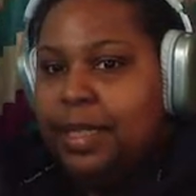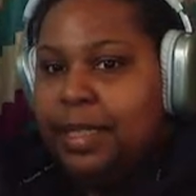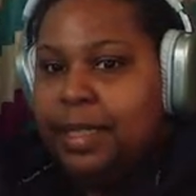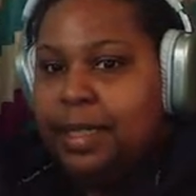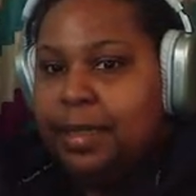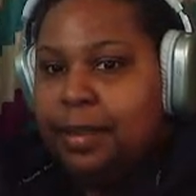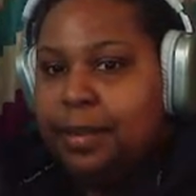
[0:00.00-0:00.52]

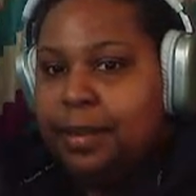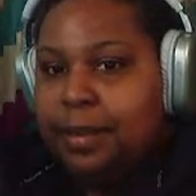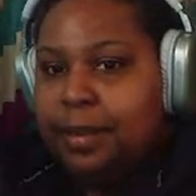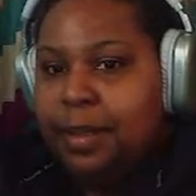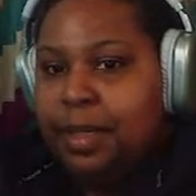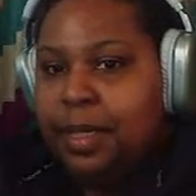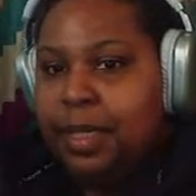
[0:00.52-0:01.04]
So
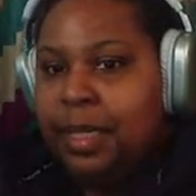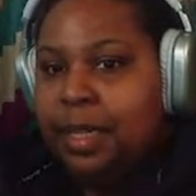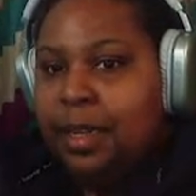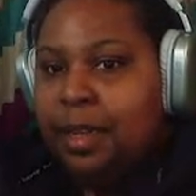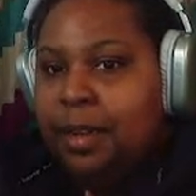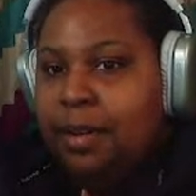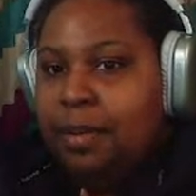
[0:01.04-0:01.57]

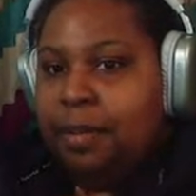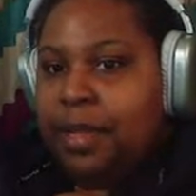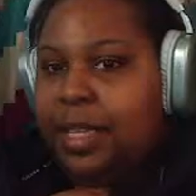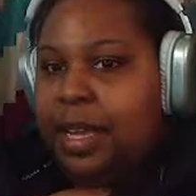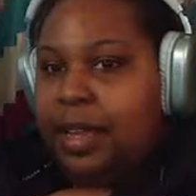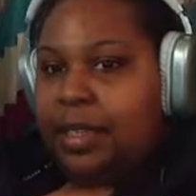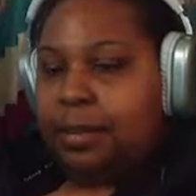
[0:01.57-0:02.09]
I'm going to put
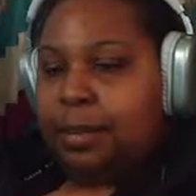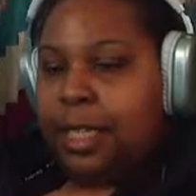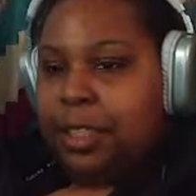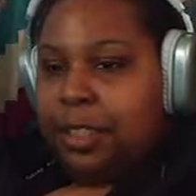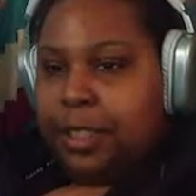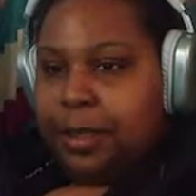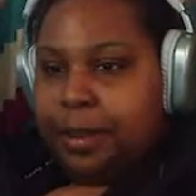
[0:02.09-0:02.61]
that as
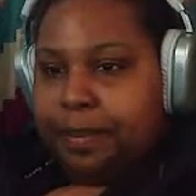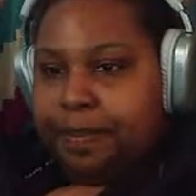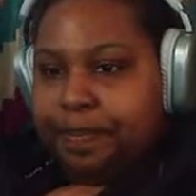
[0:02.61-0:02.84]
major.